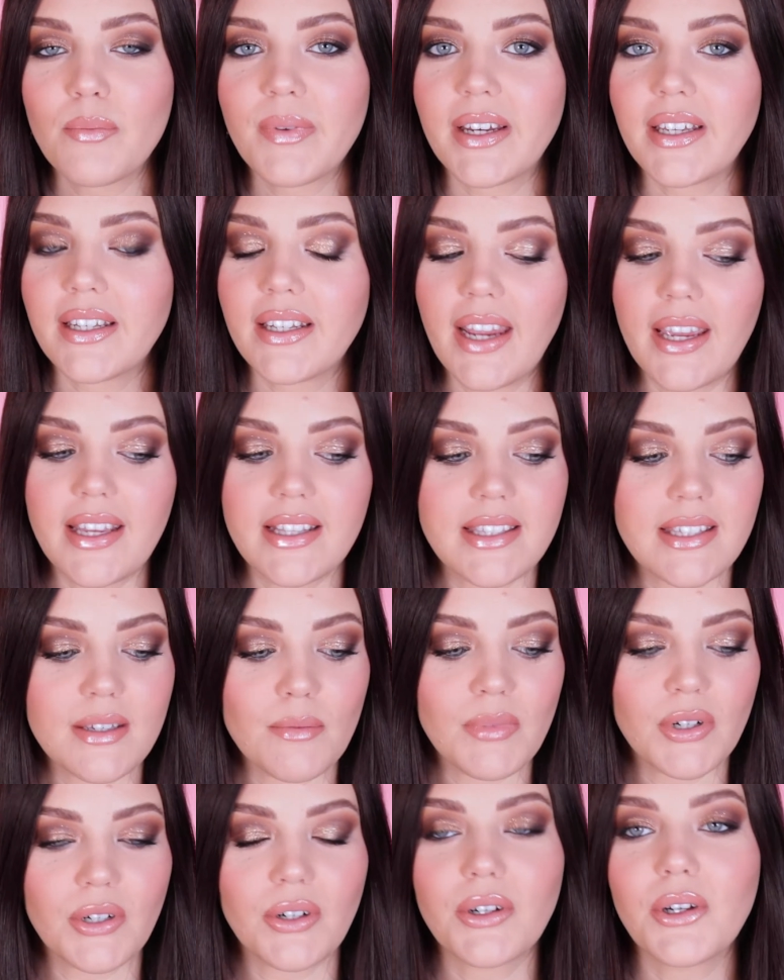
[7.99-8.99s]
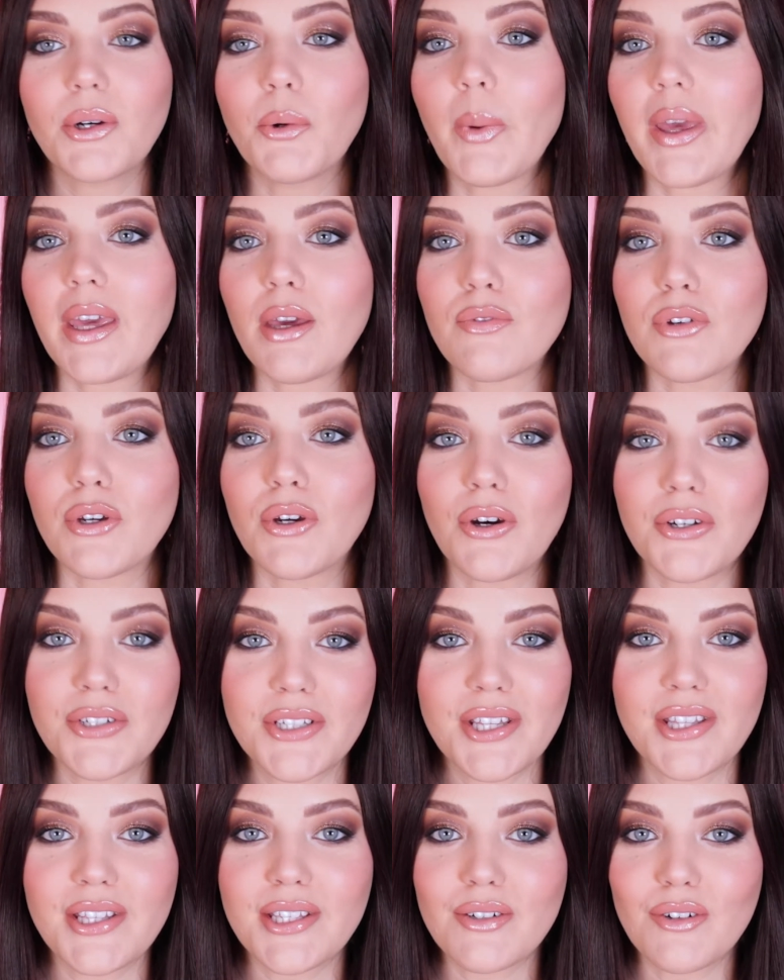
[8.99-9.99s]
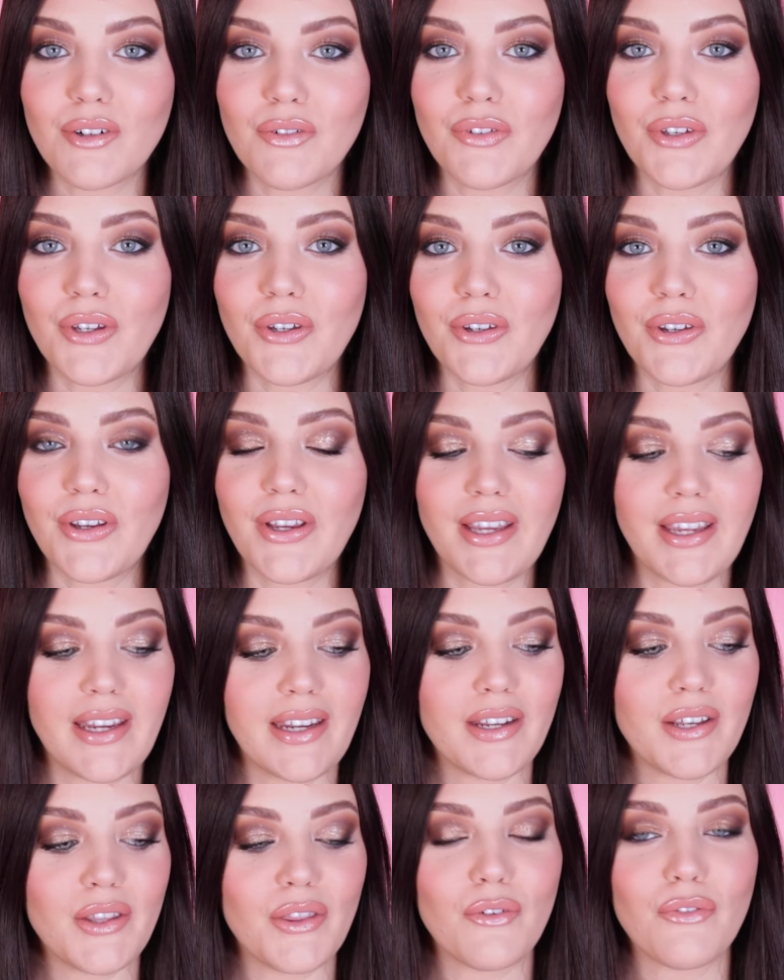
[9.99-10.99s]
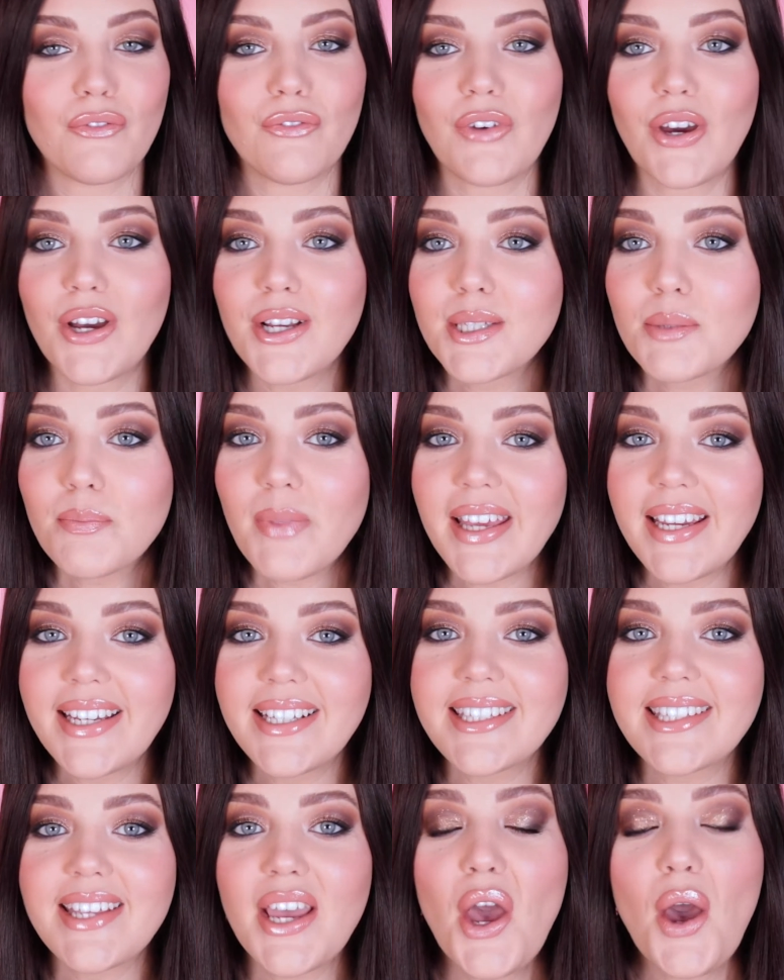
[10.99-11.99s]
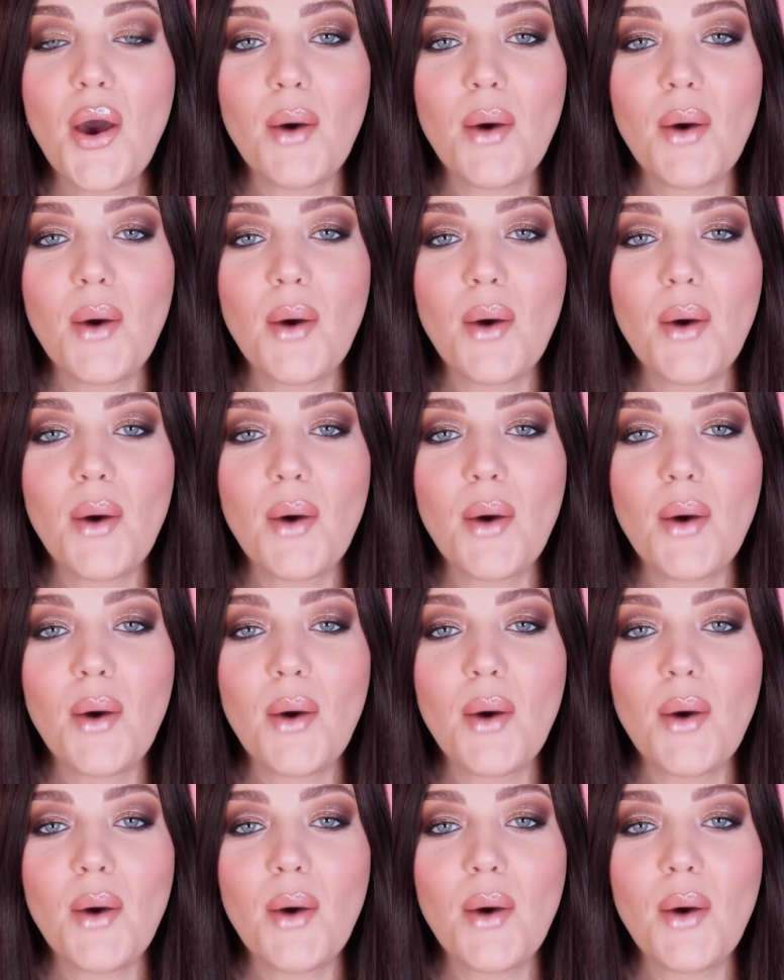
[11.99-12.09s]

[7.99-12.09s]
but it's a miracle we even got to this review in the first place.